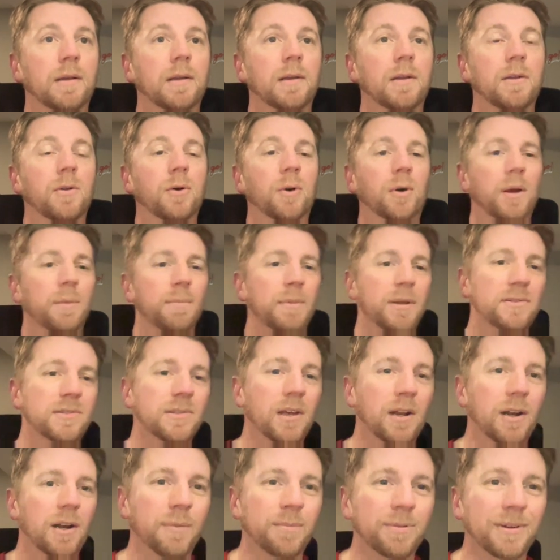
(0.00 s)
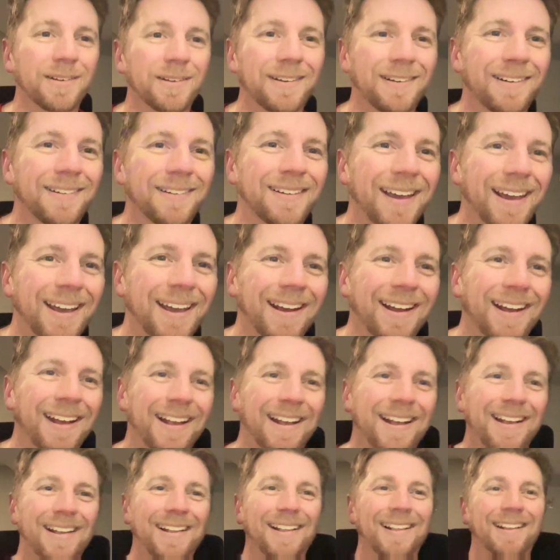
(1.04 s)
Oh, I messed that up. Okay.
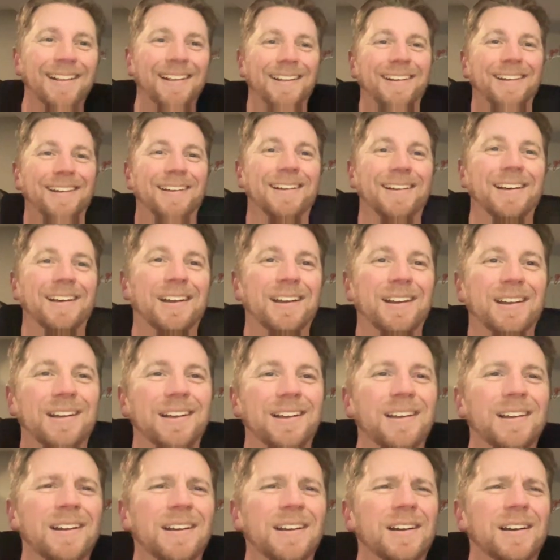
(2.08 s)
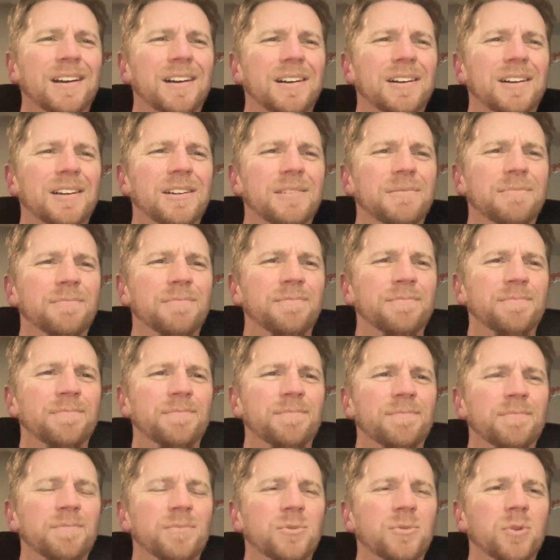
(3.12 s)

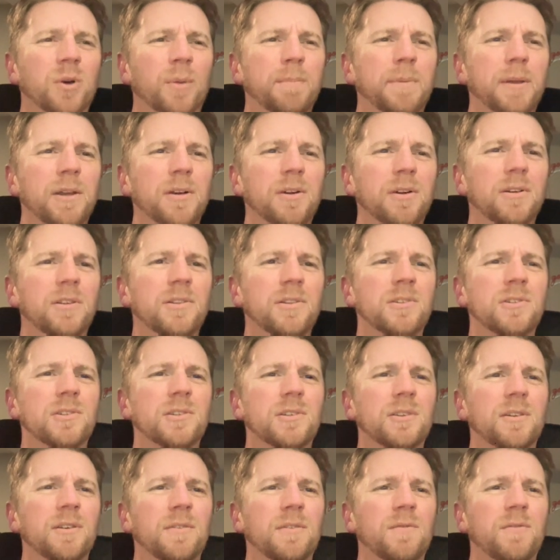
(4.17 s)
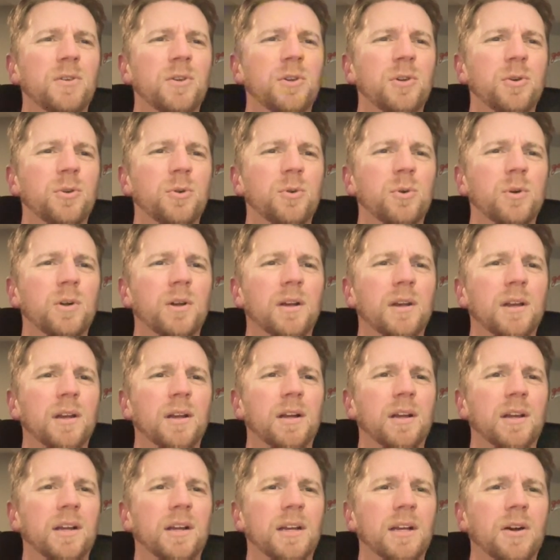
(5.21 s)
So appearance, view,
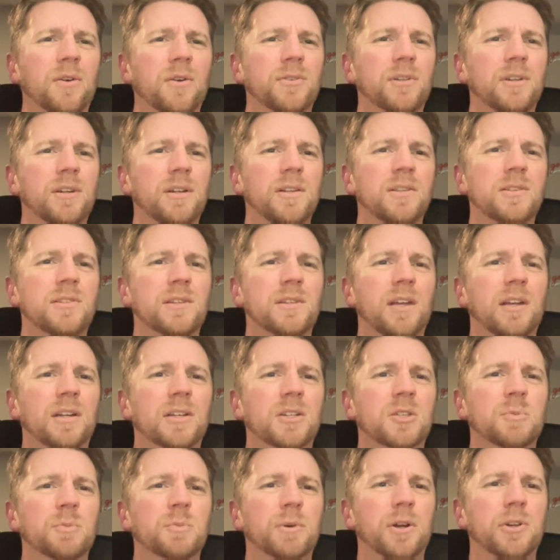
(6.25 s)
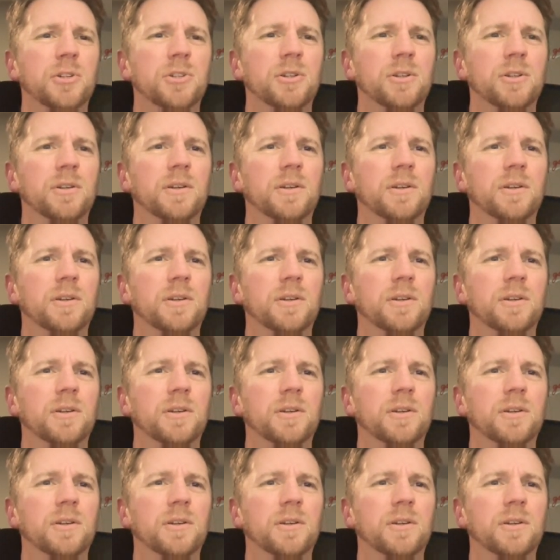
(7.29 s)
countenance, and expression.